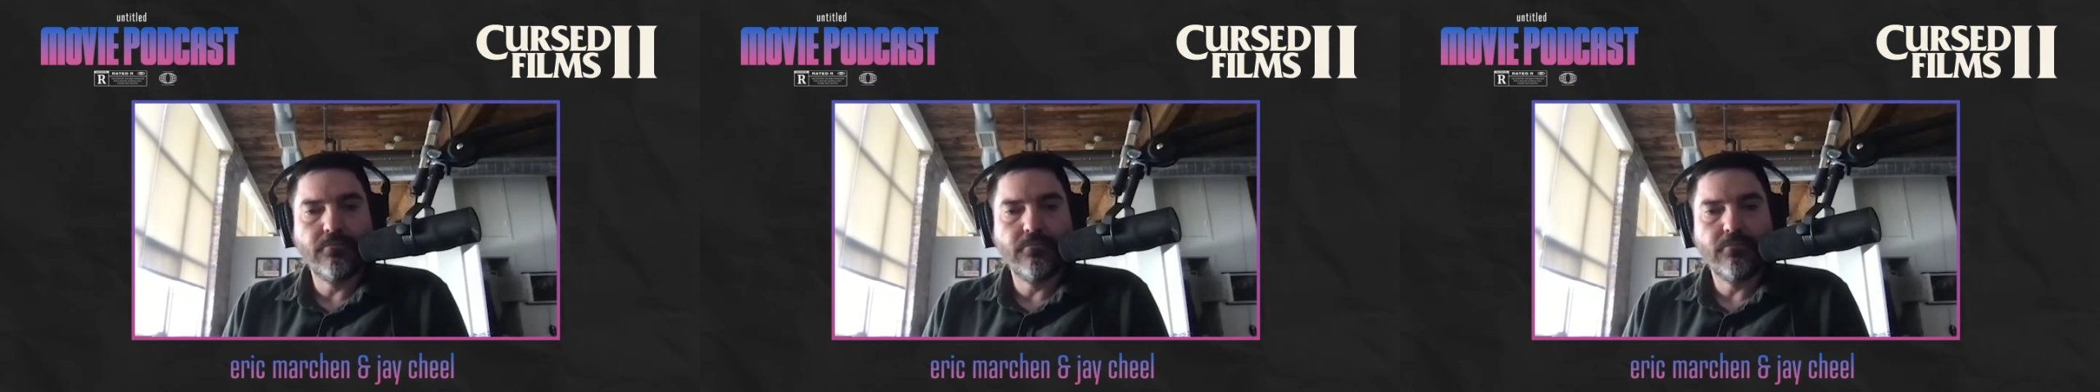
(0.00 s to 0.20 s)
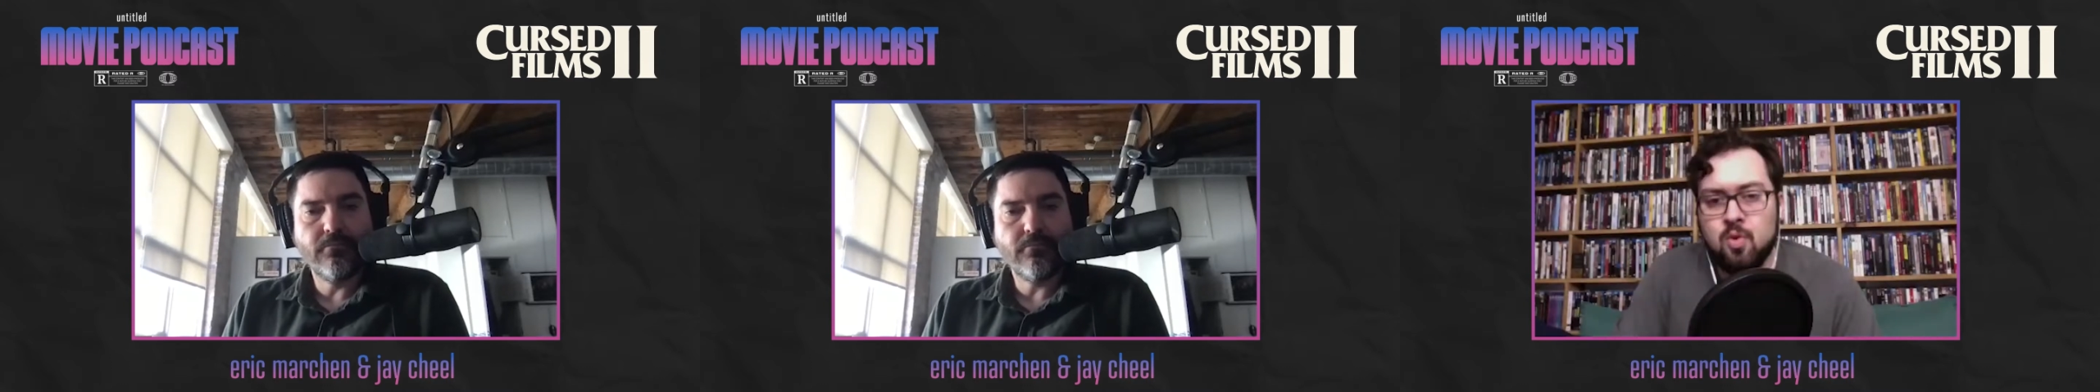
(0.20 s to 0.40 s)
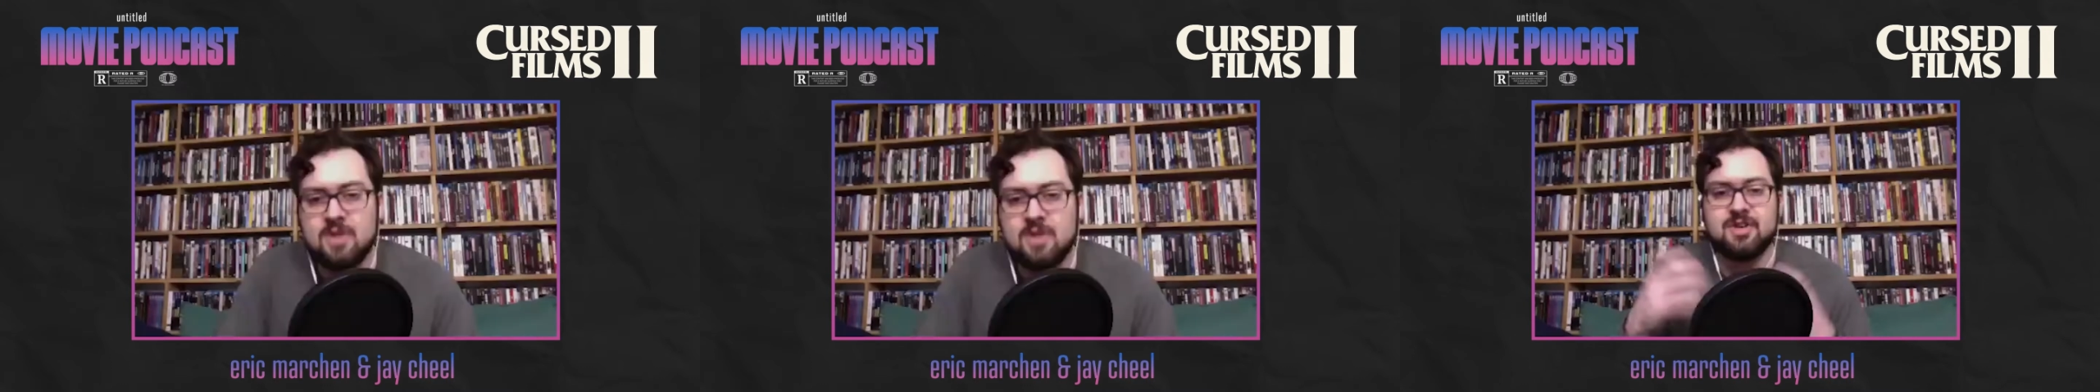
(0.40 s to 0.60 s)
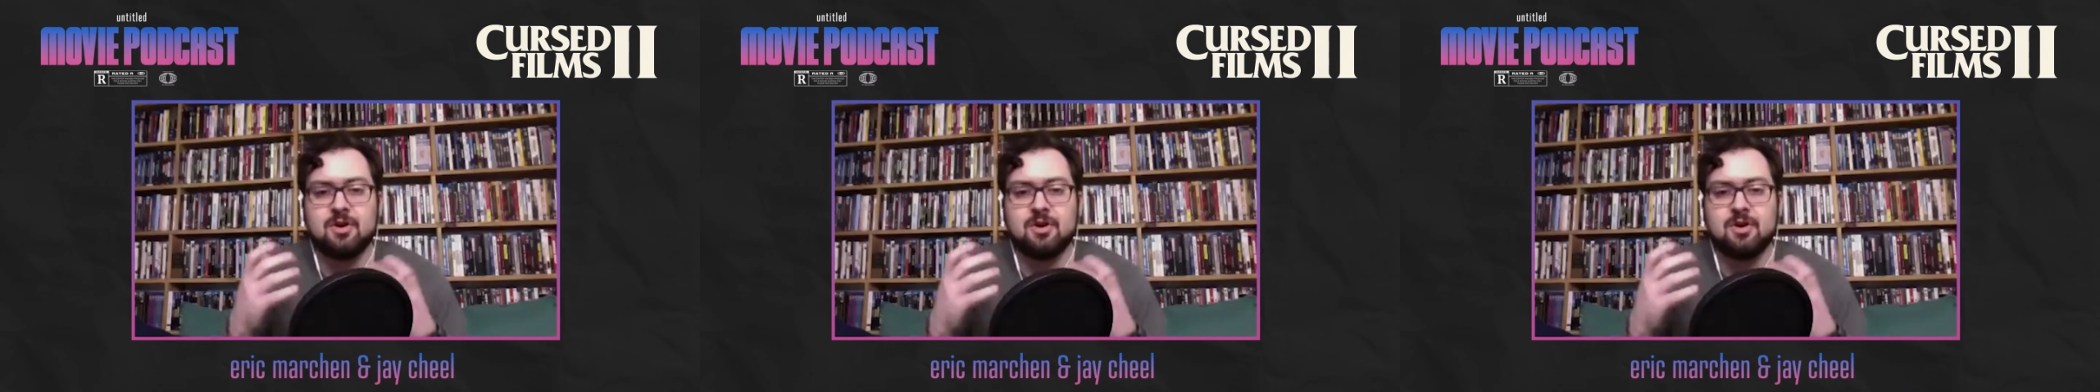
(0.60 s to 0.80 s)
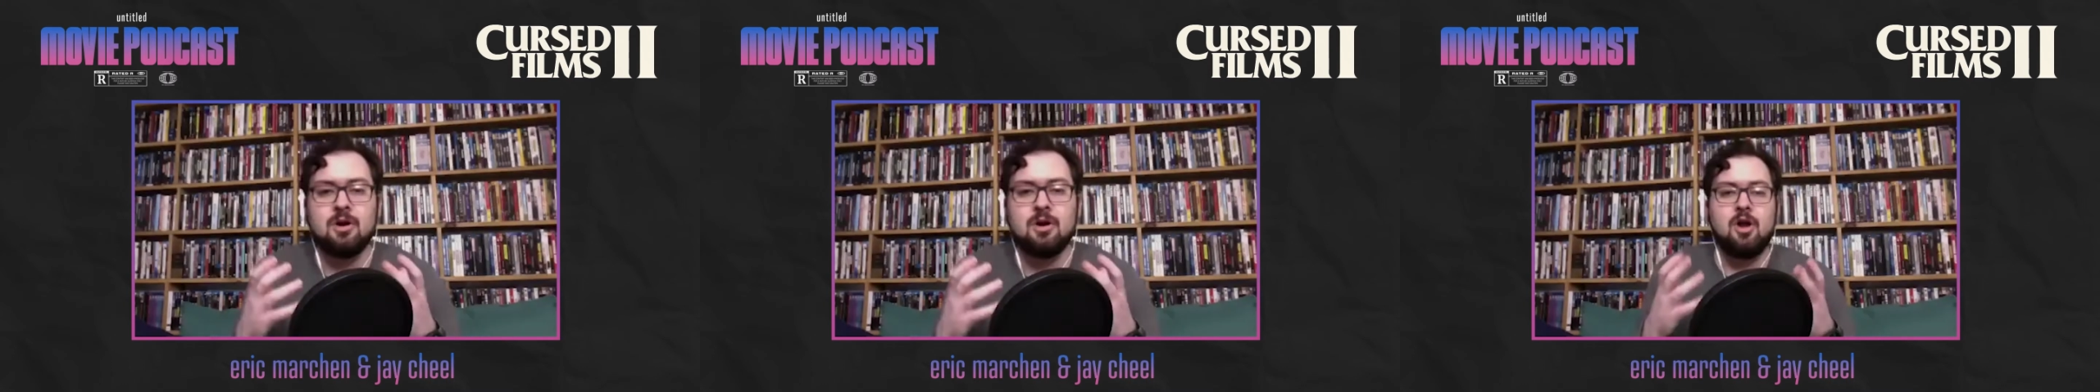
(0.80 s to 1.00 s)
was
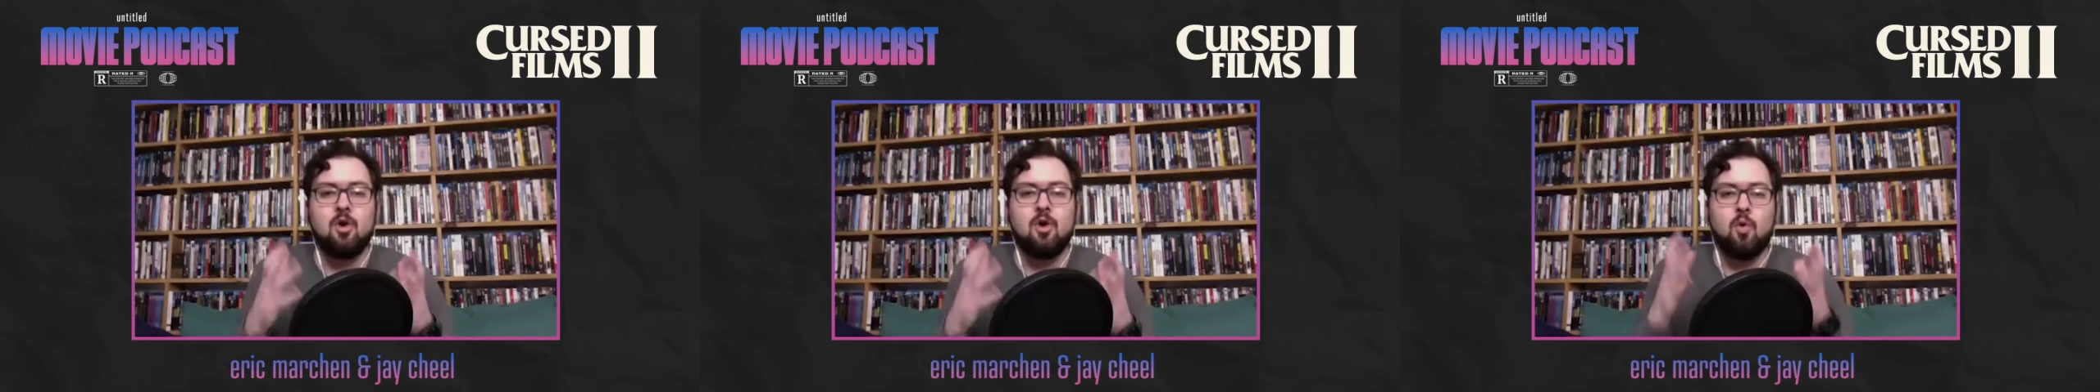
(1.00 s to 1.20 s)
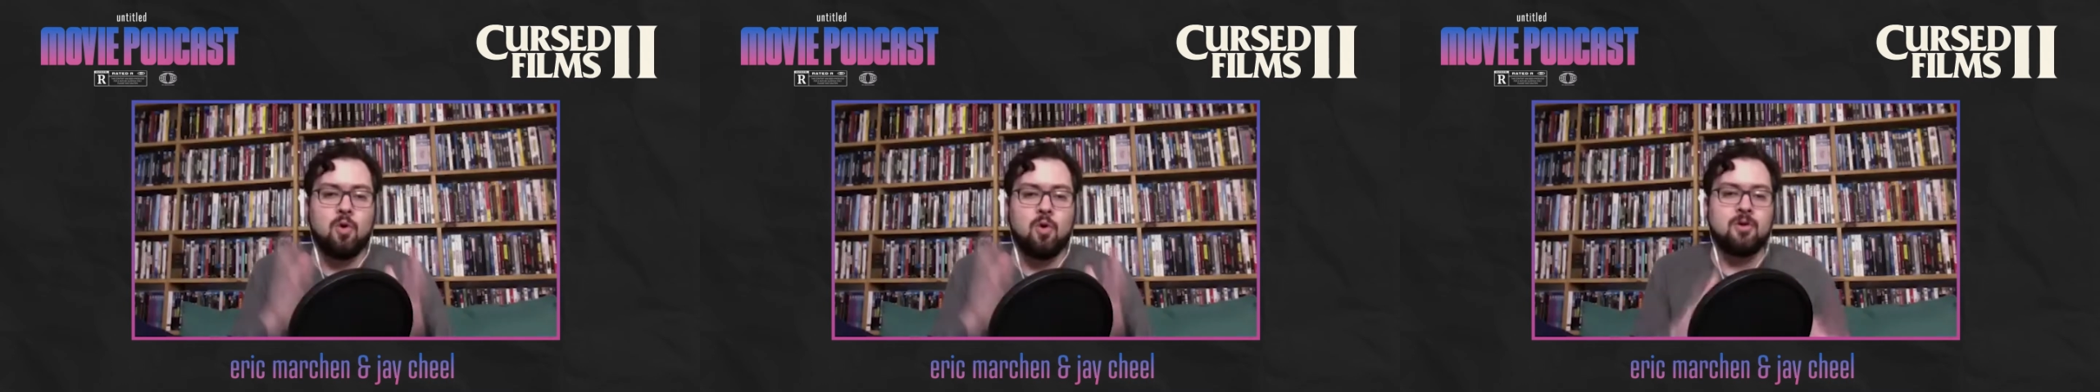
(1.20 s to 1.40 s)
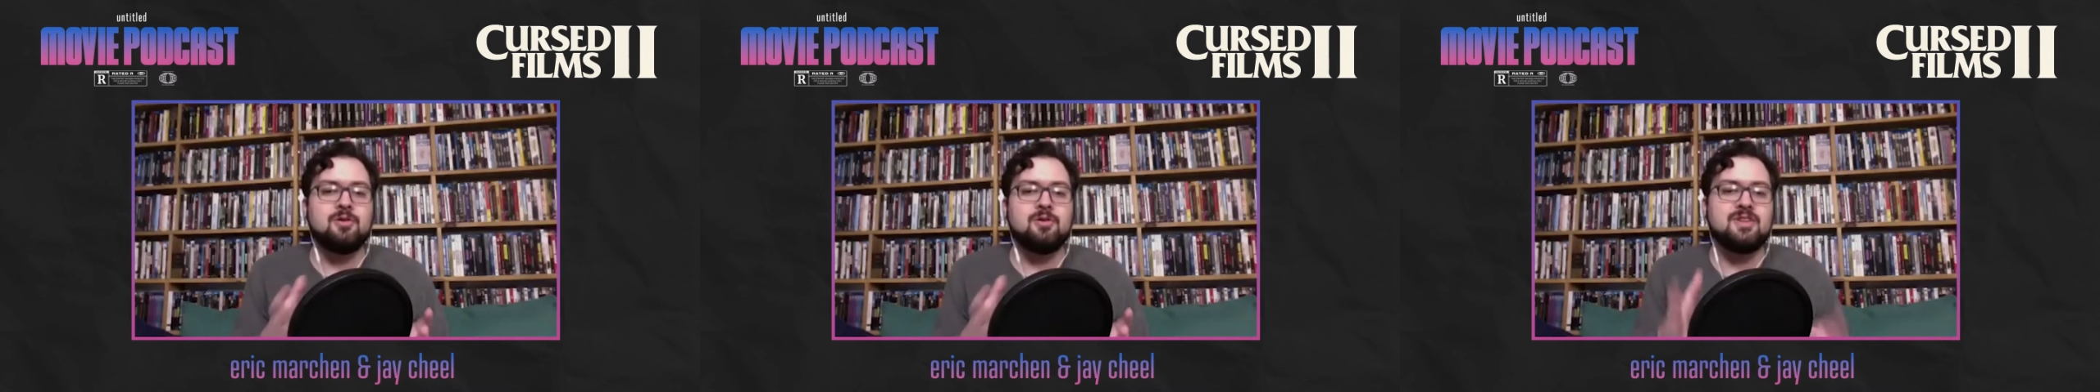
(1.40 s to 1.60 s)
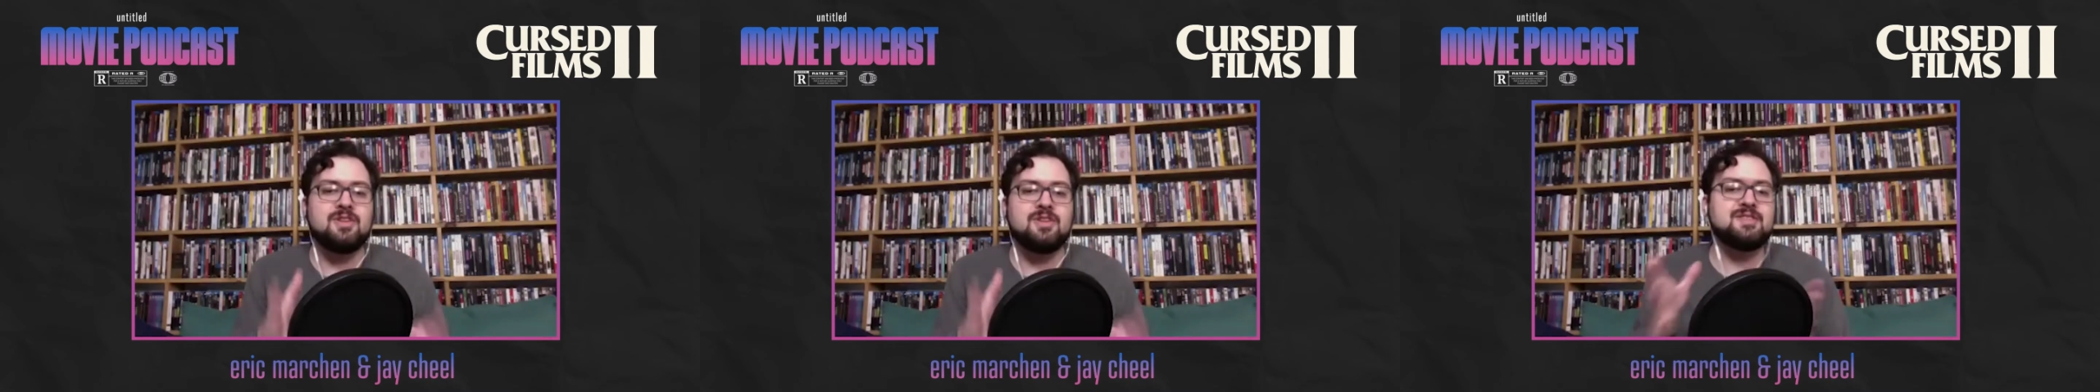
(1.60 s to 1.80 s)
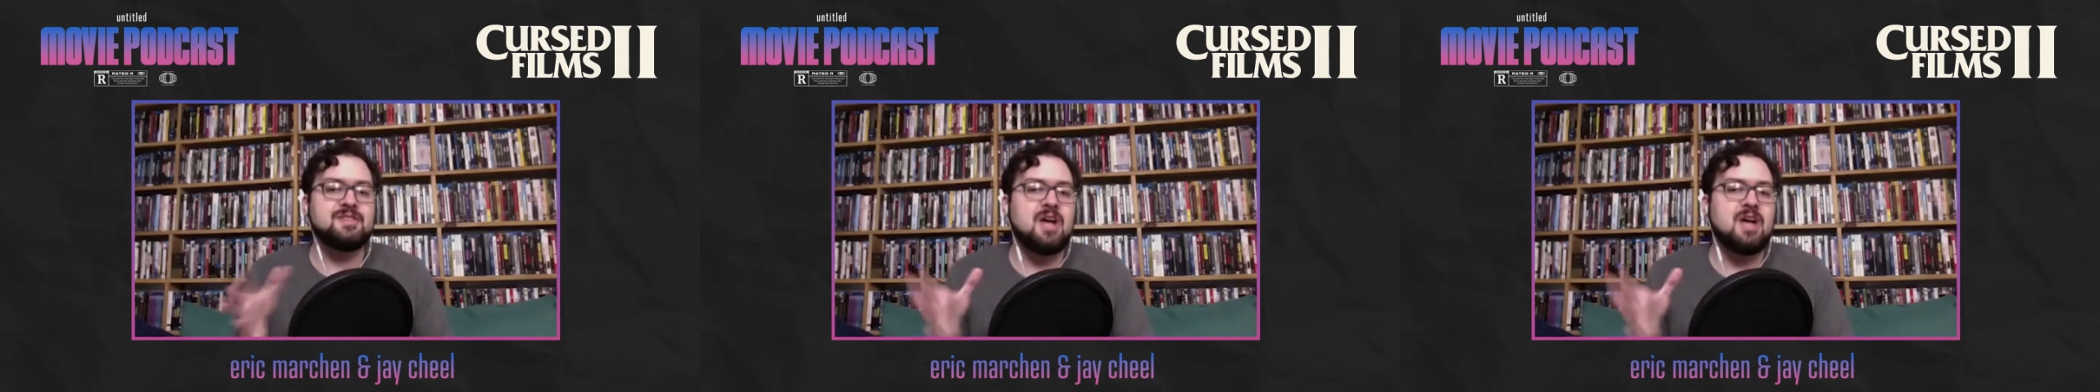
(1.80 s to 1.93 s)
there an order this